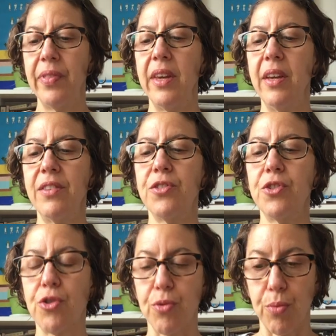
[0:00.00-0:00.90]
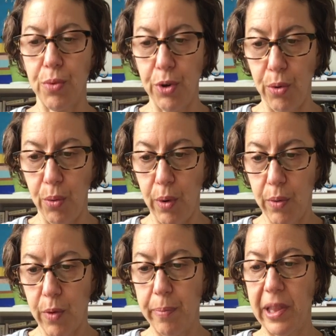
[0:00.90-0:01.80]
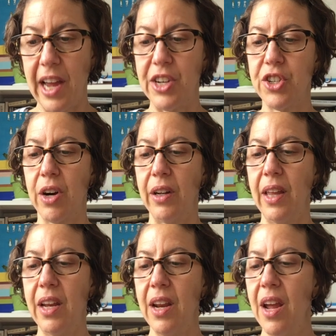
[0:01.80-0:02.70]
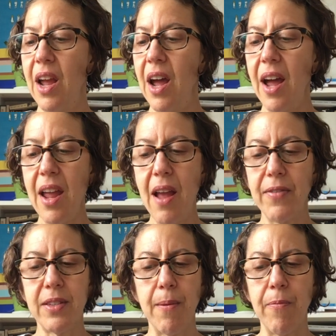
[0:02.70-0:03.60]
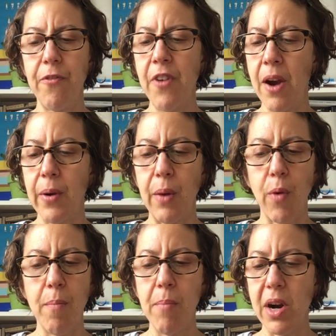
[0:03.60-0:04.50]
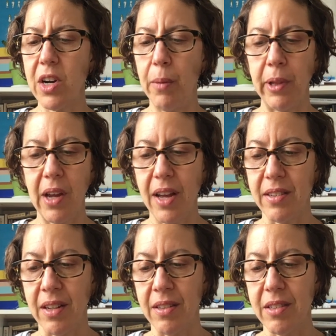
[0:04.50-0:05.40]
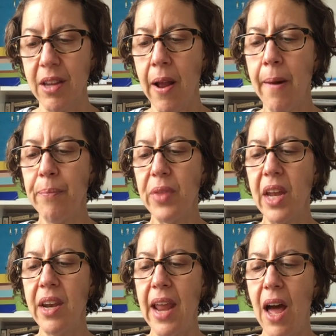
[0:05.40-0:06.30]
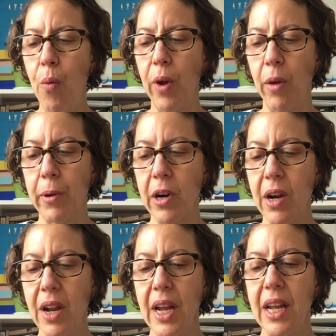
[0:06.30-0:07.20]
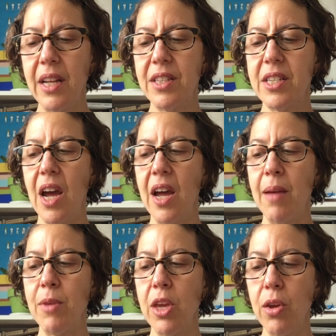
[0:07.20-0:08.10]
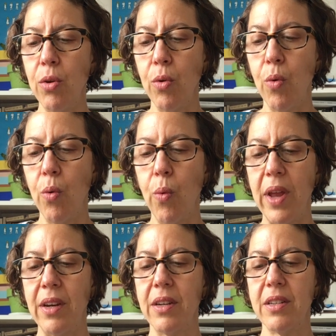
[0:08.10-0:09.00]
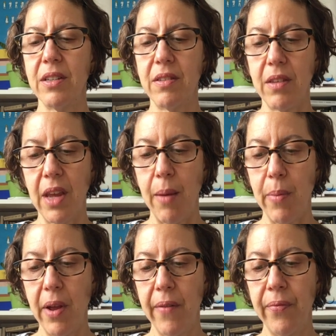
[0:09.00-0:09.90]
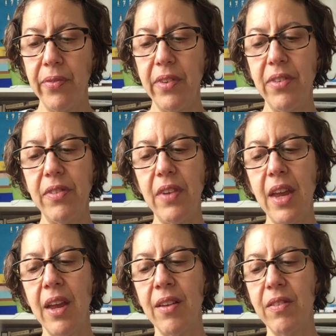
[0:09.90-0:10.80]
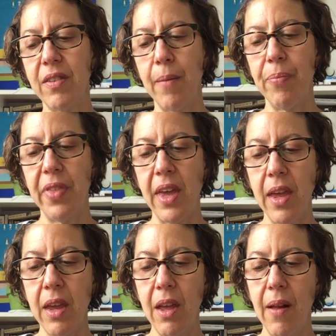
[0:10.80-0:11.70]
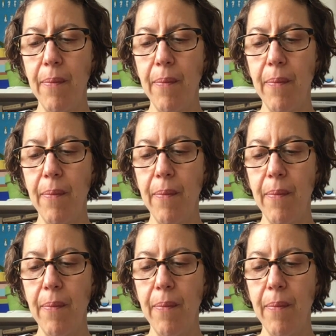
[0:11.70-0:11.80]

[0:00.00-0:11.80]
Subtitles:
It's true, replied Charlotte. I have some very remarkable cousins. And now, Wilbur, it's time you went to sleep. Sing something,